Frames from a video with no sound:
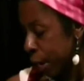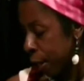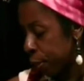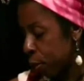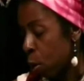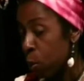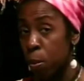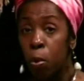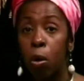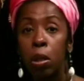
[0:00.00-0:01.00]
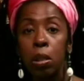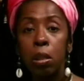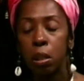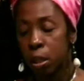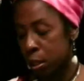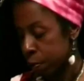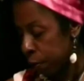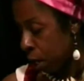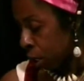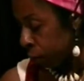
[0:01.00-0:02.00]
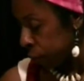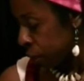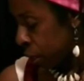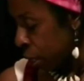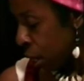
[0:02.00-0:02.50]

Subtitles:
death, or remorse is involved,